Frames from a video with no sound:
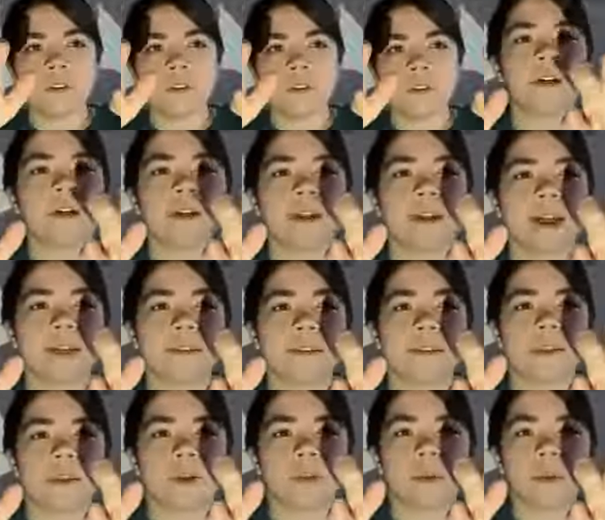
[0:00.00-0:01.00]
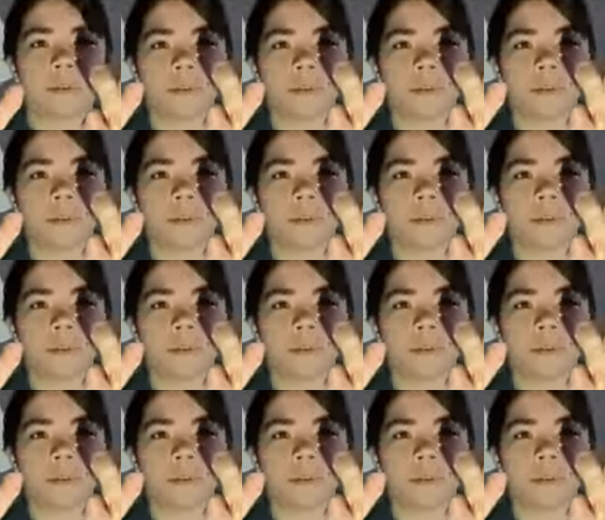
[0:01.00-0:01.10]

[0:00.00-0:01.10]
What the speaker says: Knuckle has a little bit of